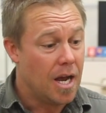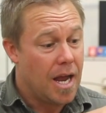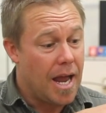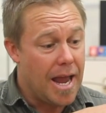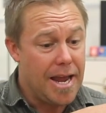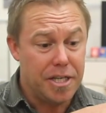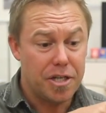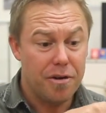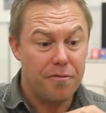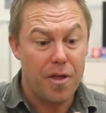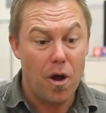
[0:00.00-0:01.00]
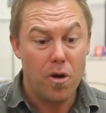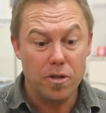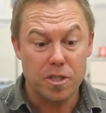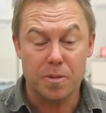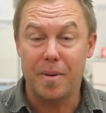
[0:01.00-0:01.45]
Each of those
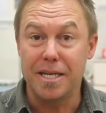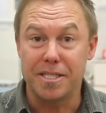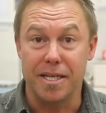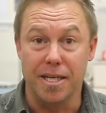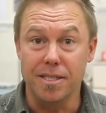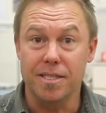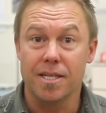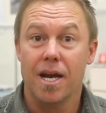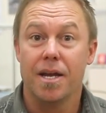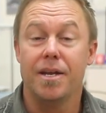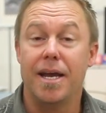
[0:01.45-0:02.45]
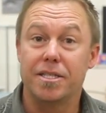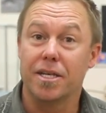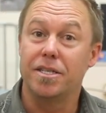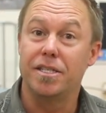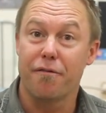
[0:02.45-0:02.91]
species needs a
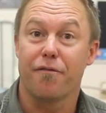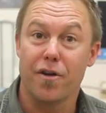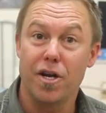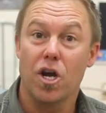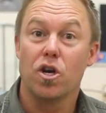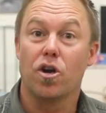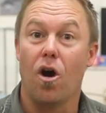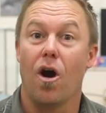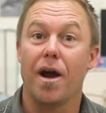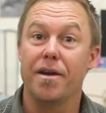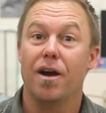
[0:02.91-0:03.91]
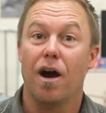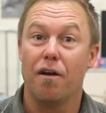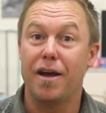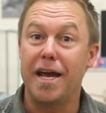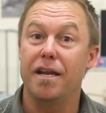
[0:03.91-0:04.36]
different kind of
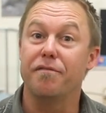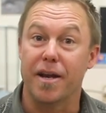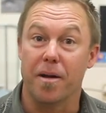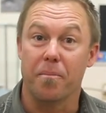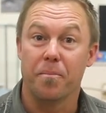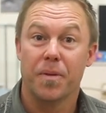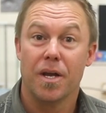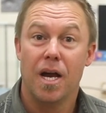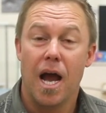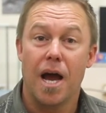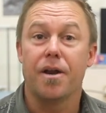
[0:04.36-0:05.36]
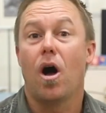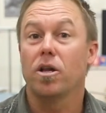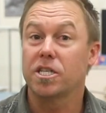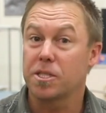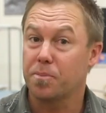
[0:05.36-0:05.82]
antivenom. And I'll
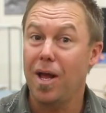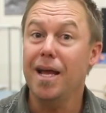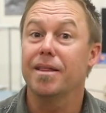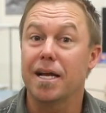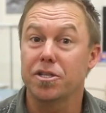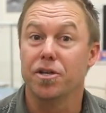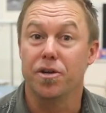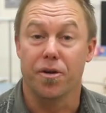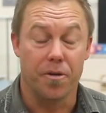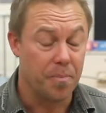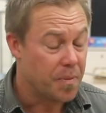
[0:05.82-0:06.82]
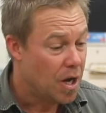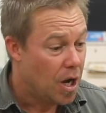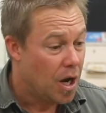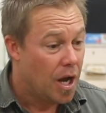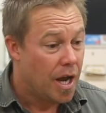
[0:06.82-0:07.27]
explain that to you.
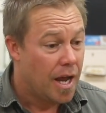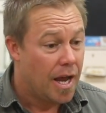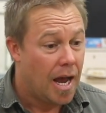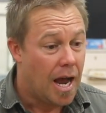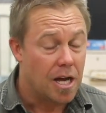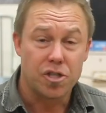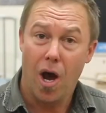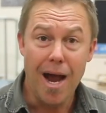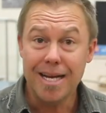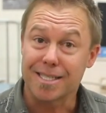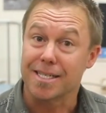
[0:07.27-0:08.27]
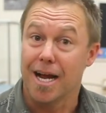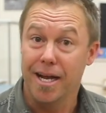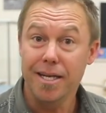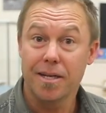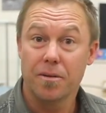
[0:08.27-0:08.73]
A tiger
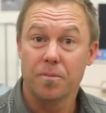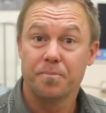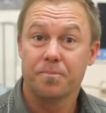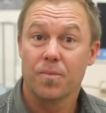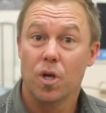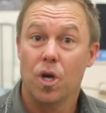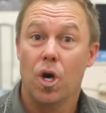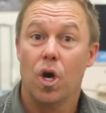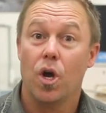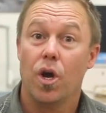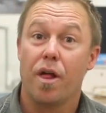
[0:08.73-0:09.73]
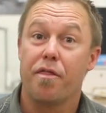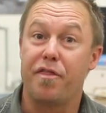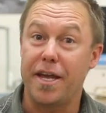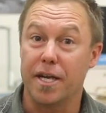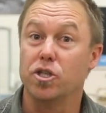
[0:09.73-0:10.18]
snake thickens